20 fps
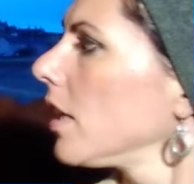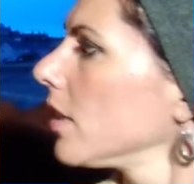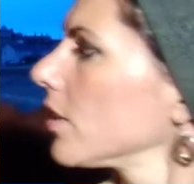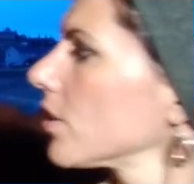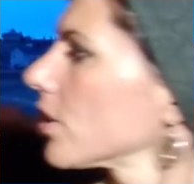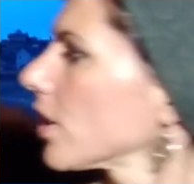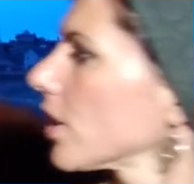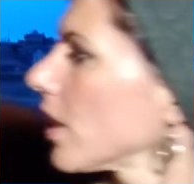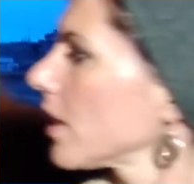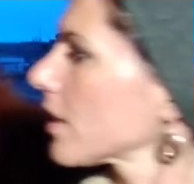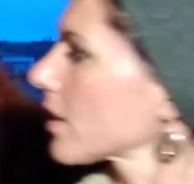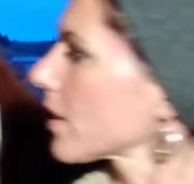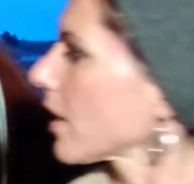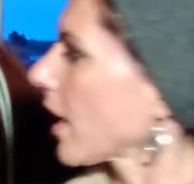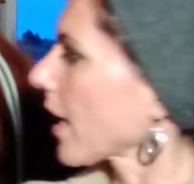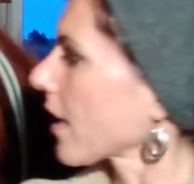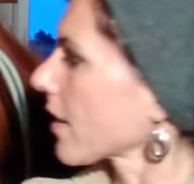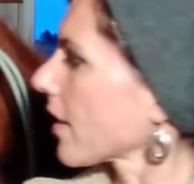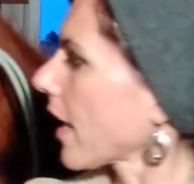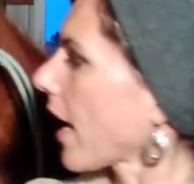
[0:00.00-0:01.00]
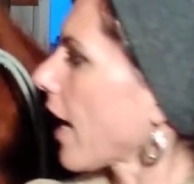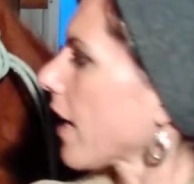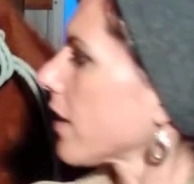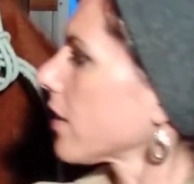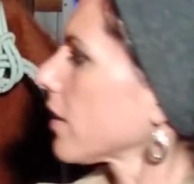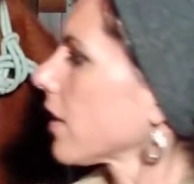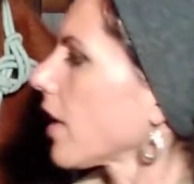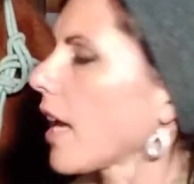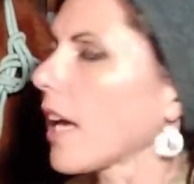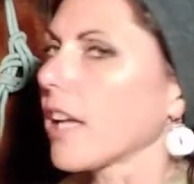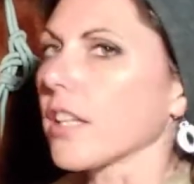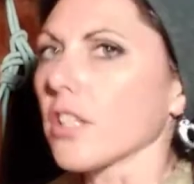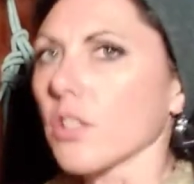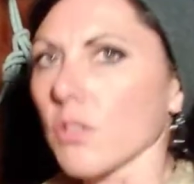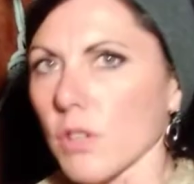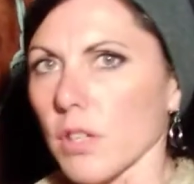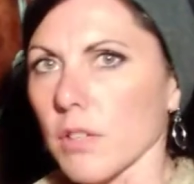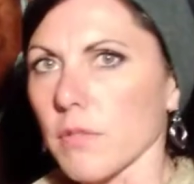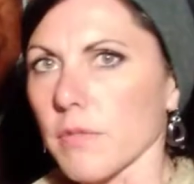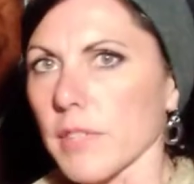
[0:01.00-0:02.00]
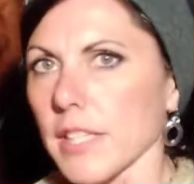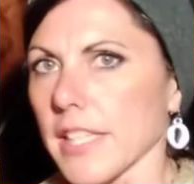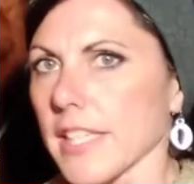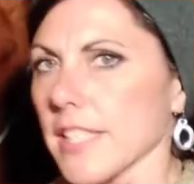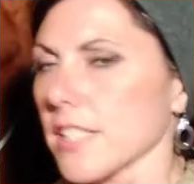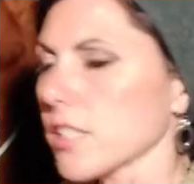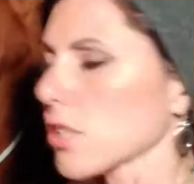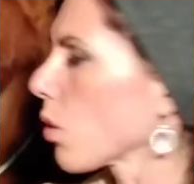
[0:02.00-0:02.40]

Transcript: just like that, and you can release the